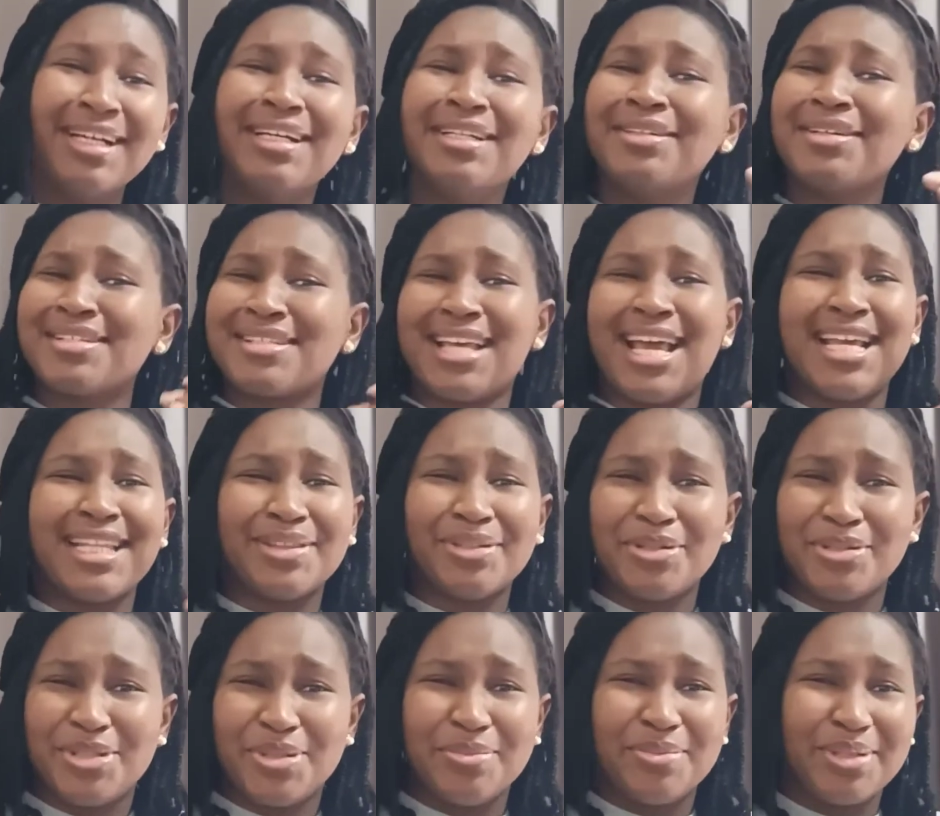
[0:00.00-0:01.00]
Don't say I
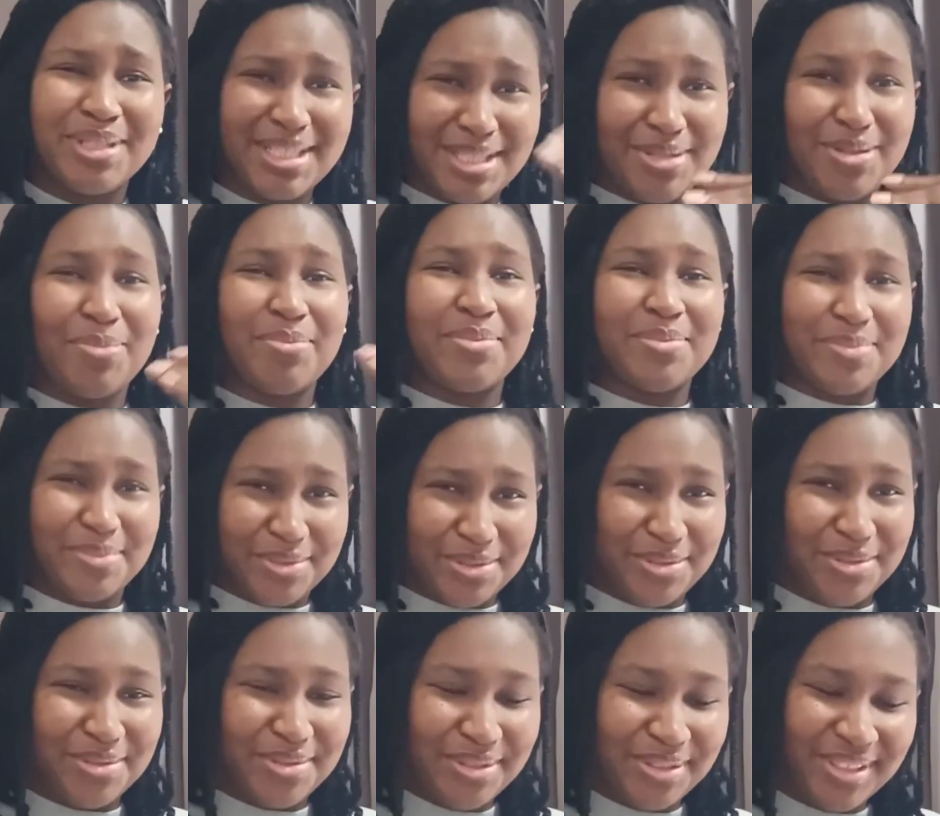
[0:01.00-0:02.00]
told you, but this is what people
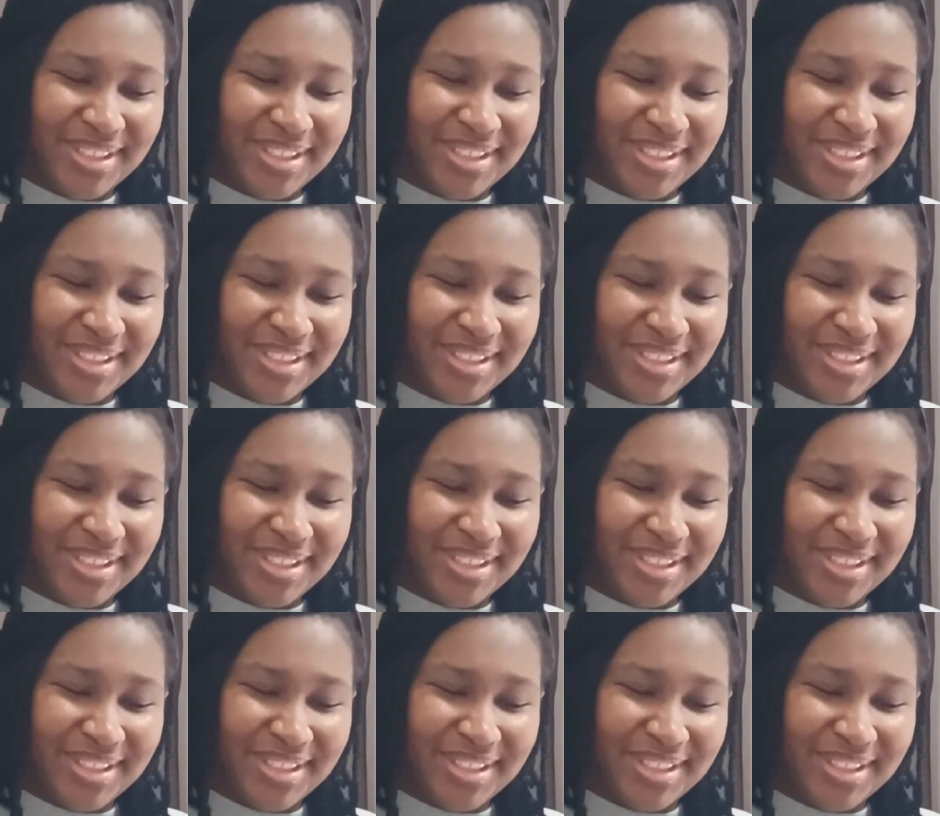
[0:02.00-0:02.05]
do.